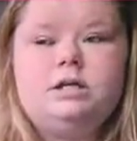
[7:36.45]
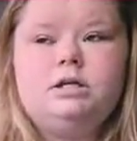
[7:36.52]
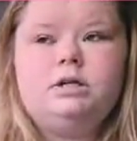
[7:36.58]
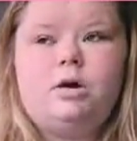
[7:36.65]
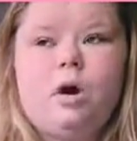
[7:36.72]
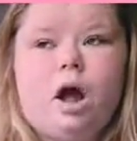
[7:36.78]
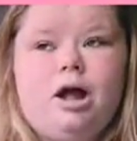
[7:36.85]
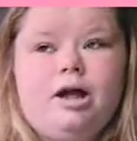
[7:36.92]
You
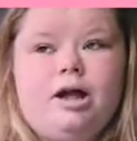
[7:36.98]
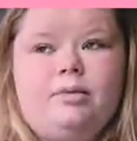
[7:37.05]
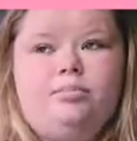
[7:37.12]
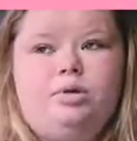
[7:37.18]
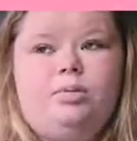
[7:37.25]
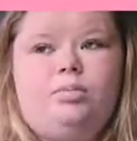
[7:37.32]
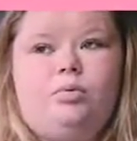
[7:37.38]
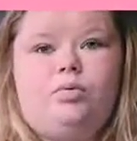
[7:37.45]
know, I had
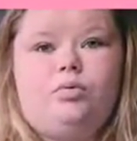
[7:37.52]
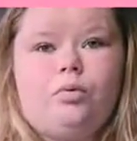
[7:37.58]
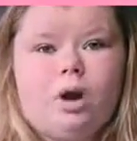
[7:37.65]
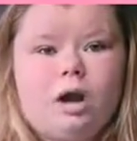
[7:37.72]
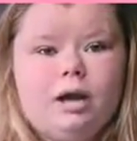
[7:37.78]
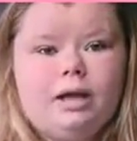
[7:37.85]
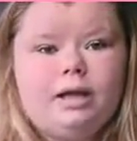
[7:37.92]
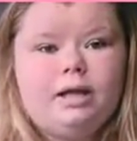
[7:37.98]
people
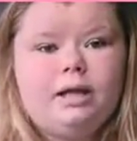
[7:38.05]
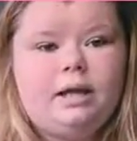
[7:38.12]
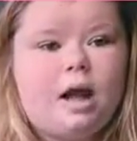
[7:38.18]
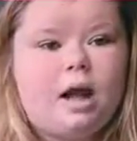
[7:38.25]
crying.